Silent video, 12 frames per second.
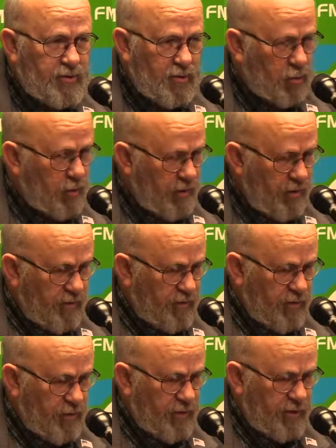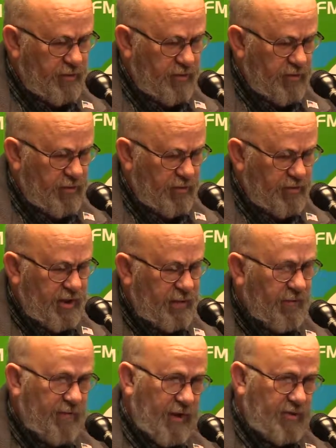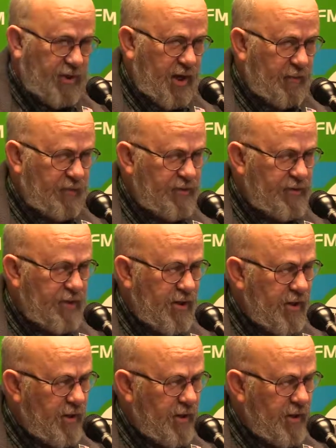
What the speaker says: So we go through with our team of house captains